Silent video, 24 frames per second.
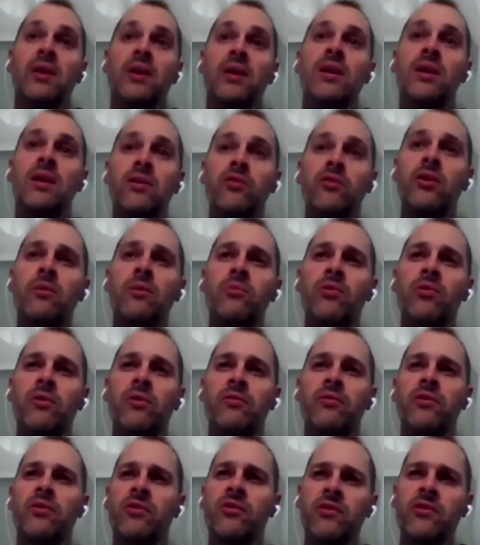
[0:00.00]
in terms of
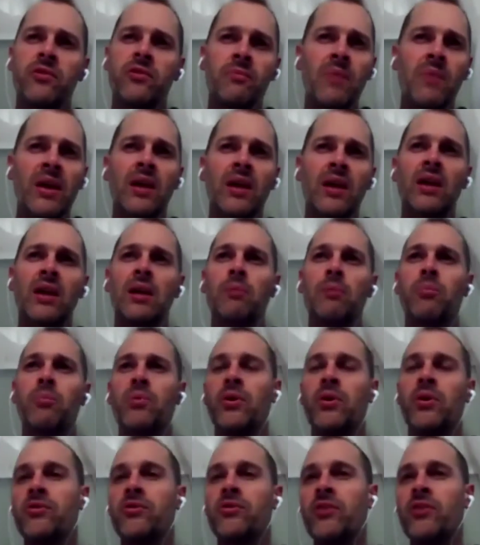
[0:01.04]
decision-making
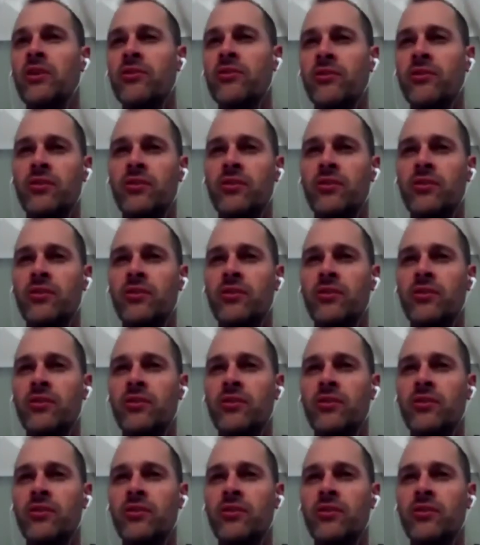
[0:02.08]
processes,